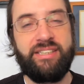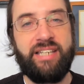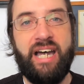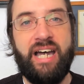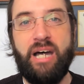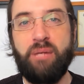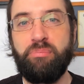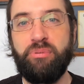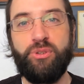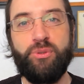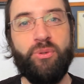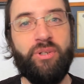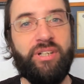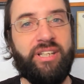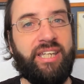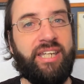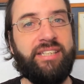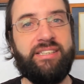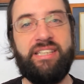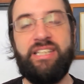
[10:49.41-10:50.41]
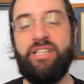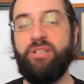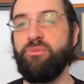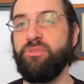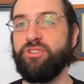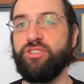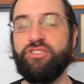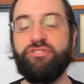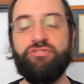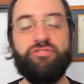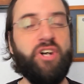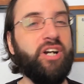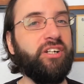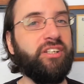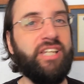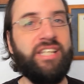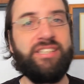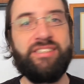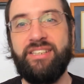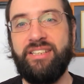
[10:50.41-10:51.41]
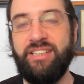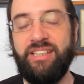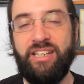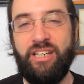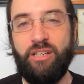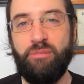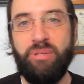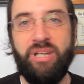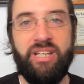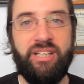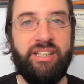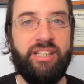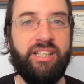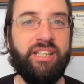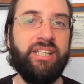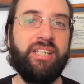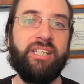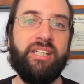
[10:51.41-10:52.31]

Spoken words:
top in 2018, which is far less than it had been